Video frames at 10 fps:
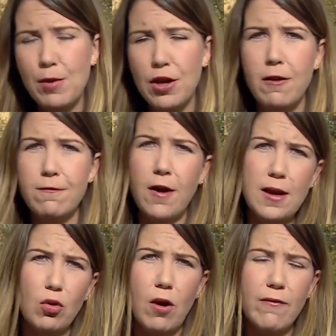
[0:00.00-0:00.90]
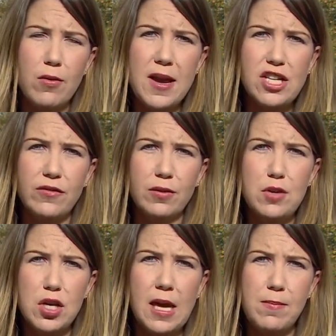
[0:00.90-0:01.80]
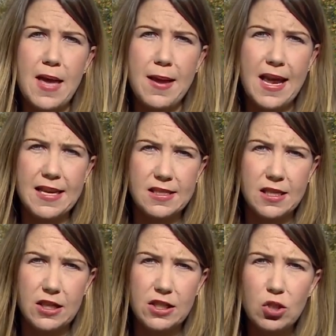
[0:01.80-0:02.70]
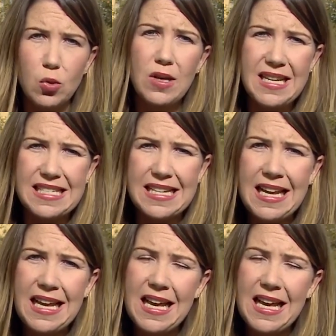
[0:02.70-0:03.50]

but no final confirmation from UKIP yet as to this shortlist,